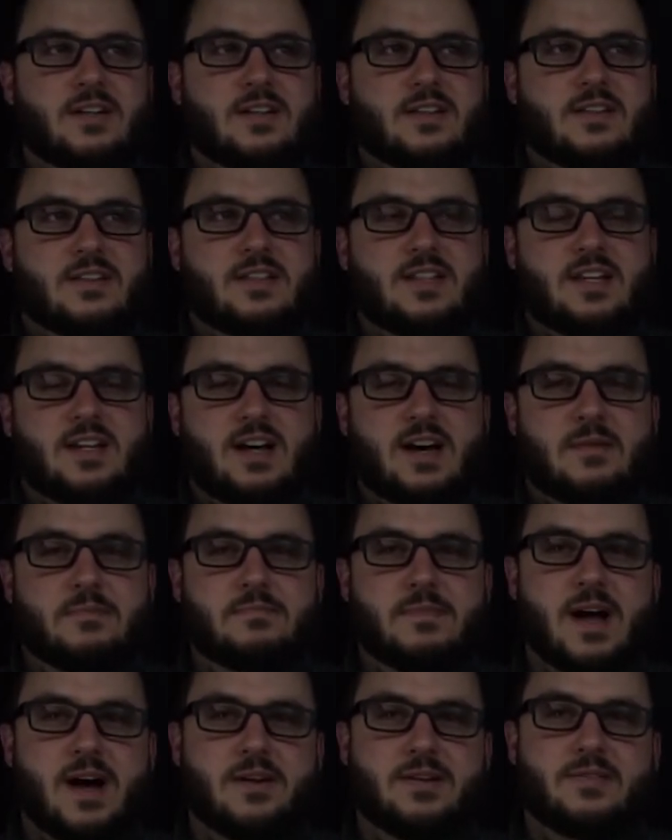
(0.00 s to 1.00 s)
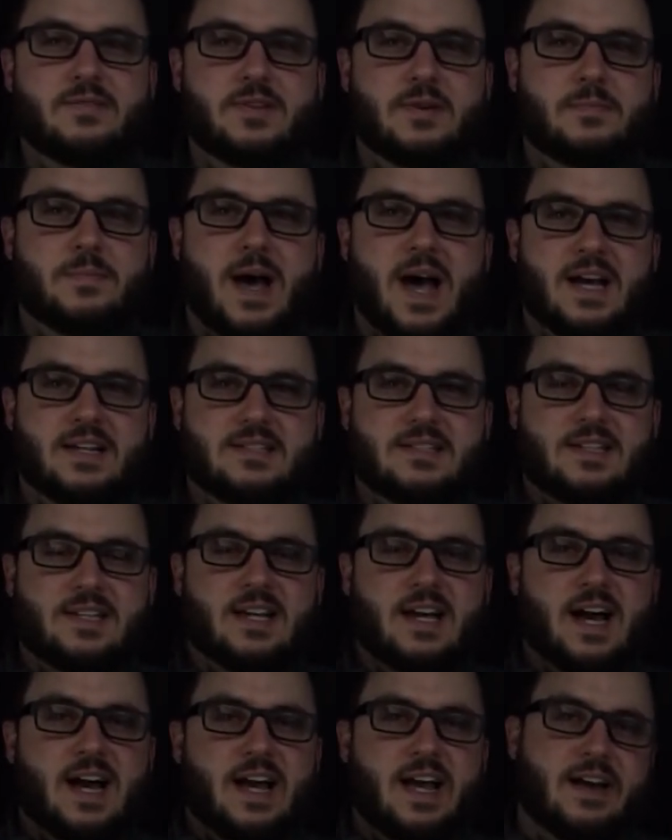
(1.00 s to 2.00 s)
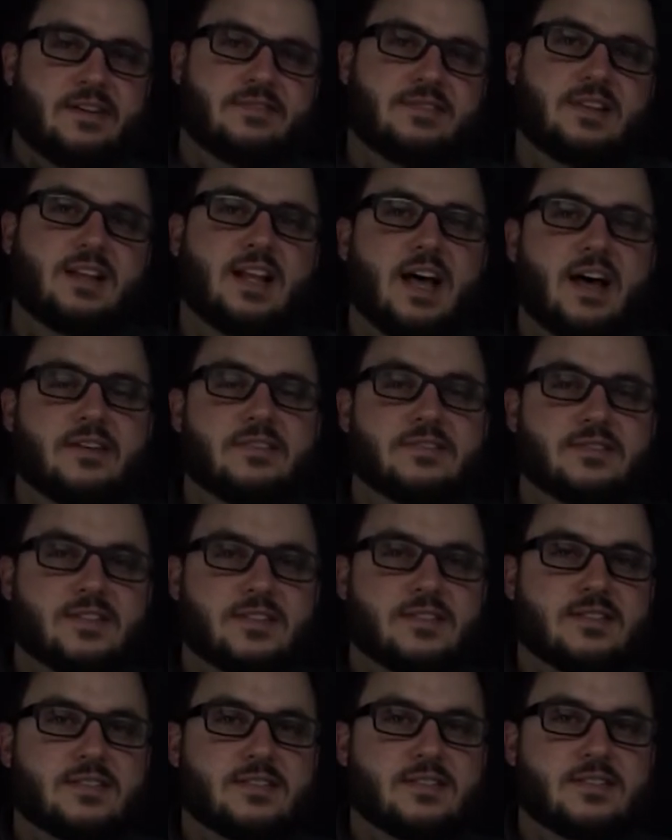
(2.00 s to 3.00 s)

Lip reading: the amount of capacity I have left.